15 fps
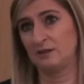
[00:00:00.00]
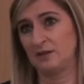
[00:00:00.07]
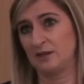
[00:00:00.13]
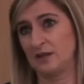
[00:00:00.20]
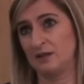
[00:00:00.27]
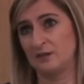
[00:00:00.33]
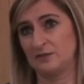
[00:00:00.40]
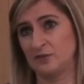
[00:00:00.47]
in
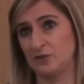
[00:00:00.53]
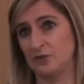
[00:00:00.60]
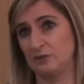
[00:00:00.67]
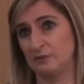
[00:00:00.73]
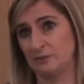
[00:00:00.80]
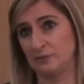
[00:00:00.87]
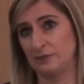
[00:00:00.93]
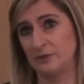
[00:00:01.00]
the
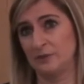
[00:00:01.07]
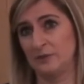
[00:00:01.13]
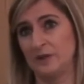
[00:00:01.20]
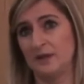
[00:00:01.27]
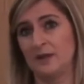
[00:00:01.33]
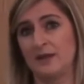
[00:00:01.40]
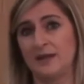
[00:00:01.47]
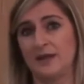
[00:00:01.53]
afternoon.
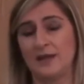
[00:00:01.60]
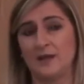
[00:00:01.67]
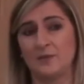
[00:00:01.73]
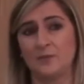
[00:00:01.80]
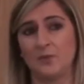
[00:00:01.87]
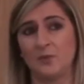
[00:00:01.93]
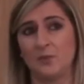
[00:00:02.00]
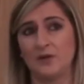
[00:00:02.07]

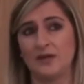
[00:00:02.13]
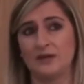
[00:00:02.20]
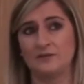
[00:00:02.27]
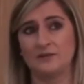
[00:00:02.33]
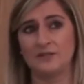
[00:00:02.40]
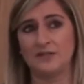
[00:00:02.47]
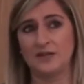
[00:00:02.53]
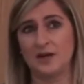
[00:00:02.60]
We have
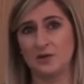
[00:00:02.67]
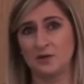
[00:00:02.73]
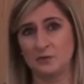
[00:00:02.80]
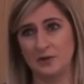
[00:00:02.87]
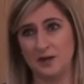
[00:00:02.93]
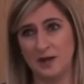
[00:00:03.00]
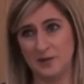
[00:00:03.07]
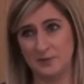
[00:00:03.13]
a
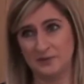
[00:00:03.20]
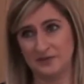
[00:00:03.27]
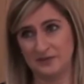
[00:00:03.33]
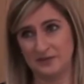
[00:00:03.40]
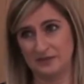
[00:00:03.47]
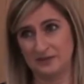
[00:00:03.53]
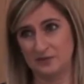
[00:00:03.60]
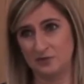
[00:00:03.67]
terrible habit
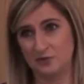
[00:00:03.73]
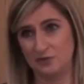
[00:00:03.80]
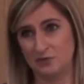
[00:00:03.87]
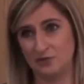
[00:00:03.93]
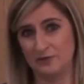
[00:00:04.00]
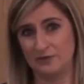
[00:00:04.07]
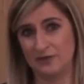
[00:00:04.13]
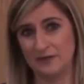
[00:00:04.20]
in this
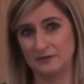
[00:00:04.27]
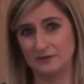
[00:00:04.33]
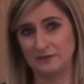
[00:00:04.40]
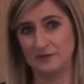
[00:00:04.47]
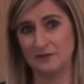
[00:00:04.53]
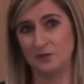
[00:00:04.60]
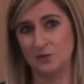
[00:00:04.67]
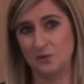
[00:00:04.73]
country of
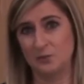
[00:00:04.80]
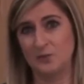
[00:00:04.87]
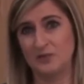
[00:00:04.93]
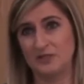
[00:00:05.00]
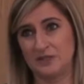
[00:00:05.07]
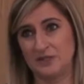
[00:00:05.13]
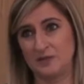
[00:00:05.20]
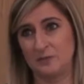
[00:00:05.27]
having the cup of
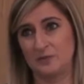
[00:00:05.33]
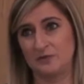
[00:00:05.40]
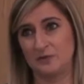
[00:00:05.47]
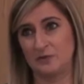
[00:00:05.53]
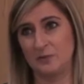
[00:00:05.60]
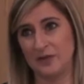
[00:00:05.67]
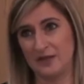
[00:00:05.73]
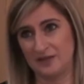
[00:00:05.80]
tea
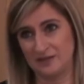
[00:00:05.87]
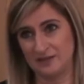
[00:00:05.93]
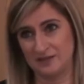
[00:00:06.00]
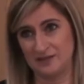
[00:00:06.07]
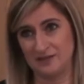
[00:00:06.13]
before bed.